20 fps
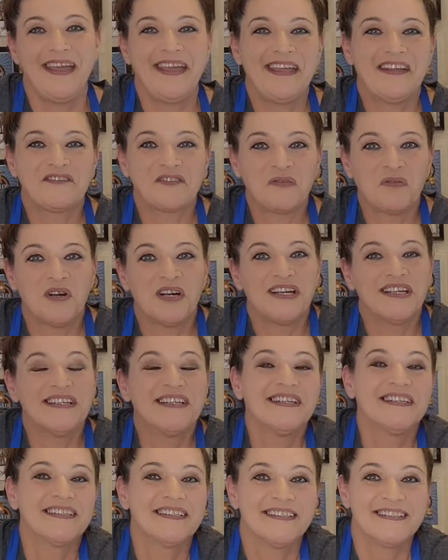Hey
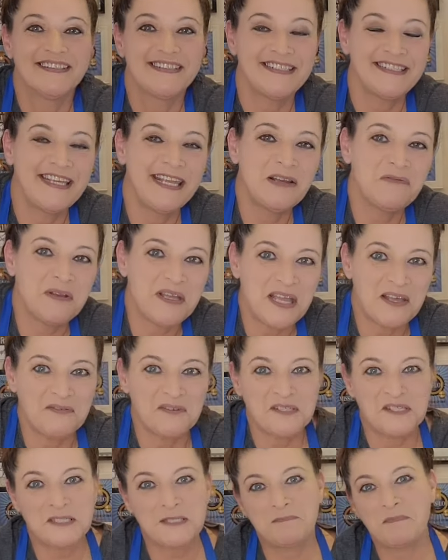everyone, today we
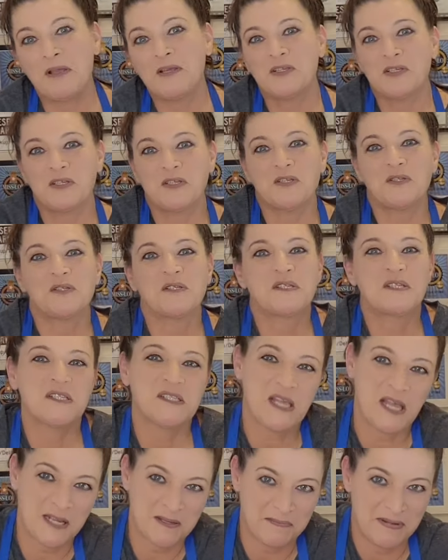have a special
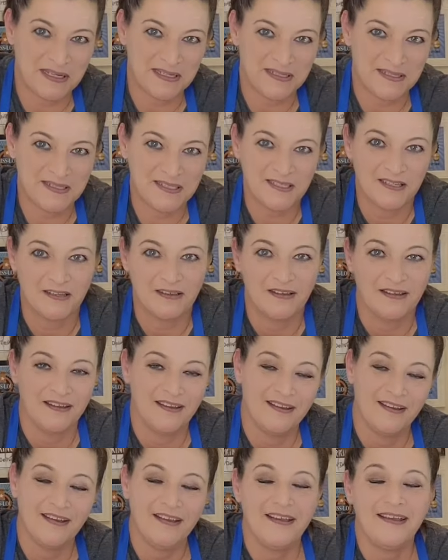segment.
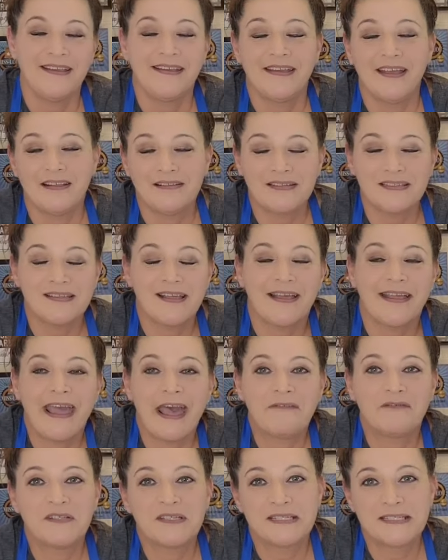Yes, I
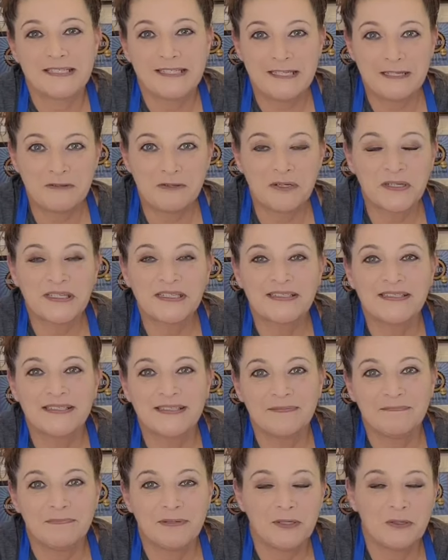have a
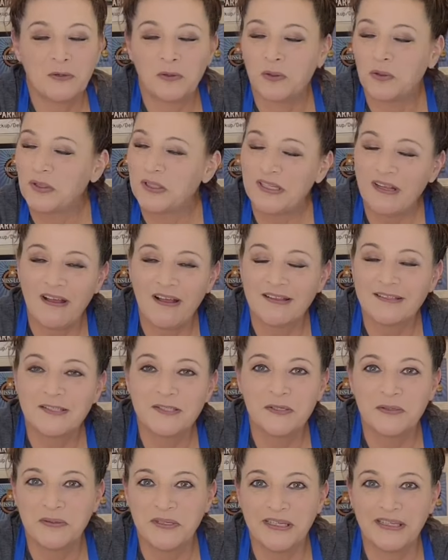secret, been holding on
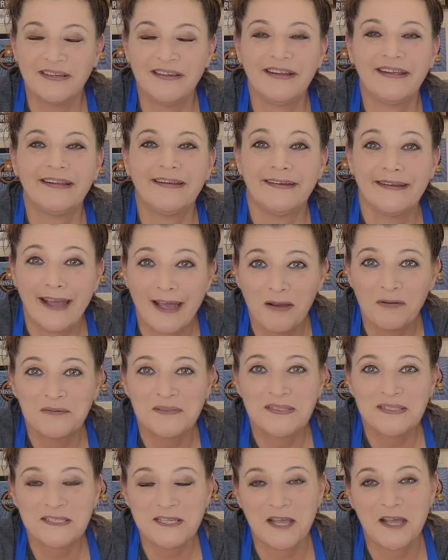to it, and now
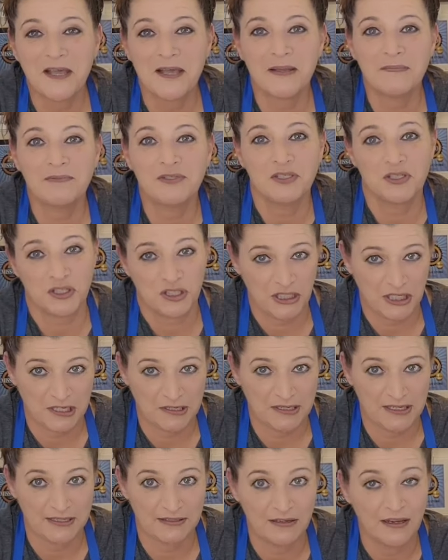it's time to
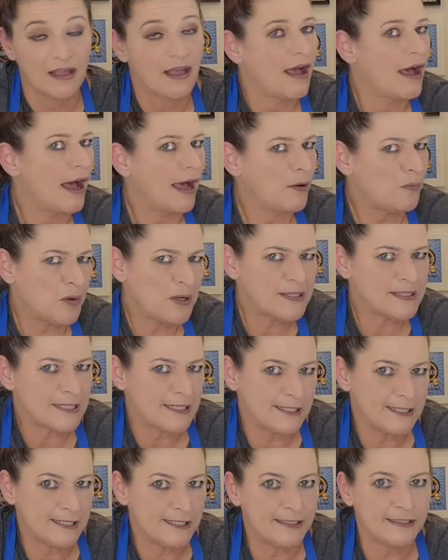share it. I was
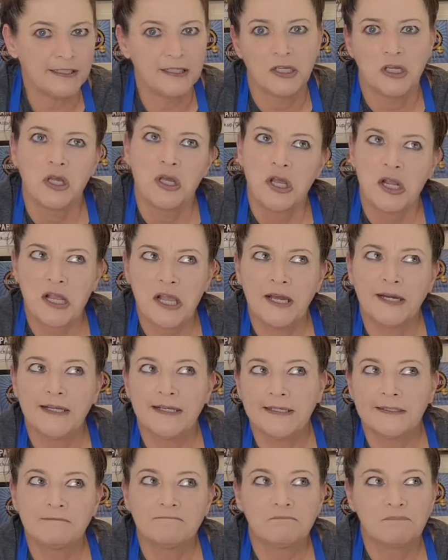gonna kind
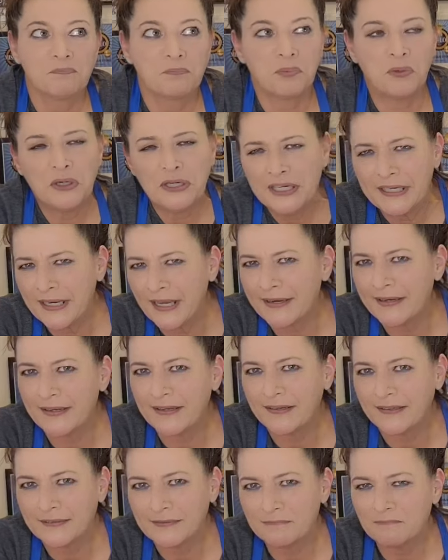of put it on
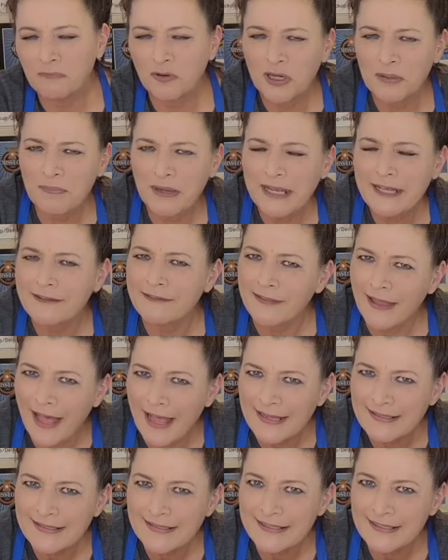a one of my
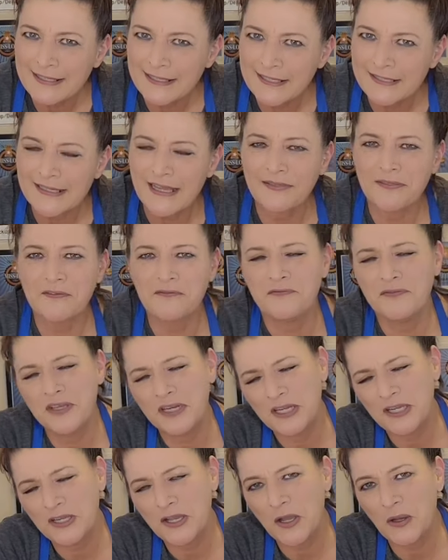classes on the
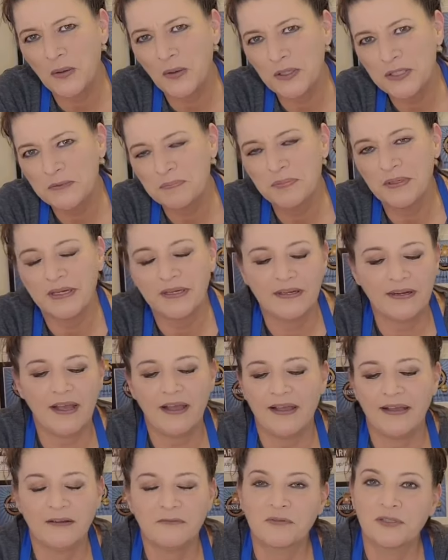videos, but
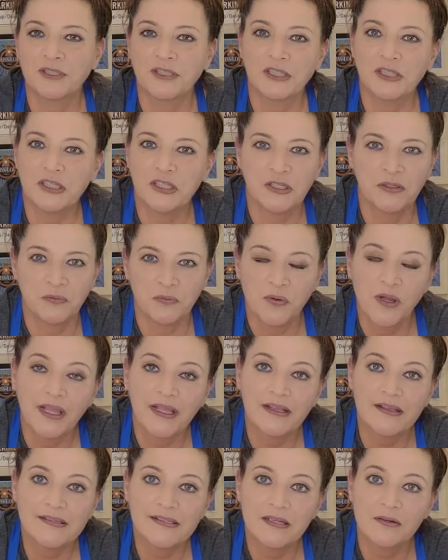I really couldn't
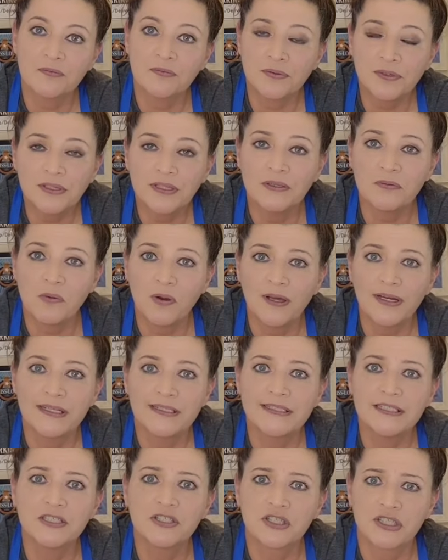wait because I really
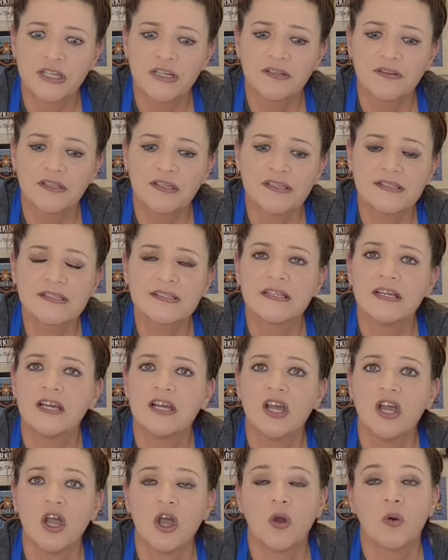wanted to share this
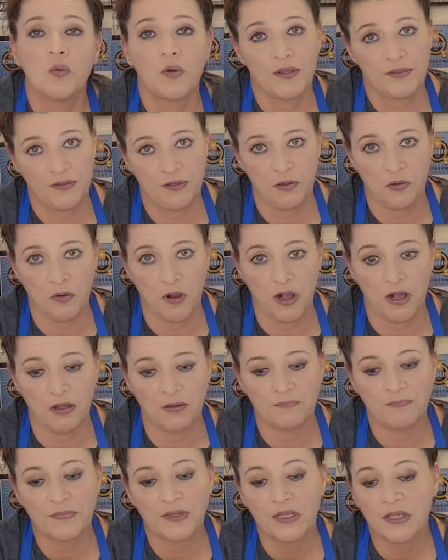with you
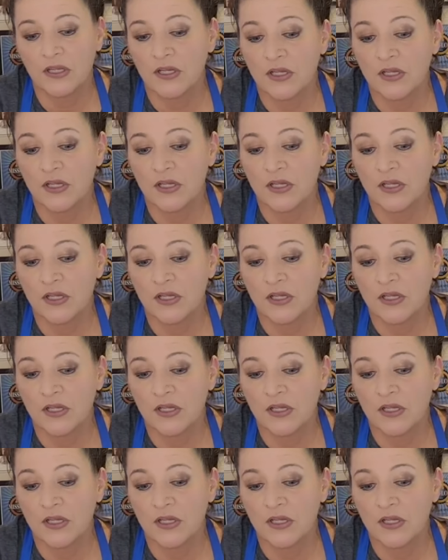all.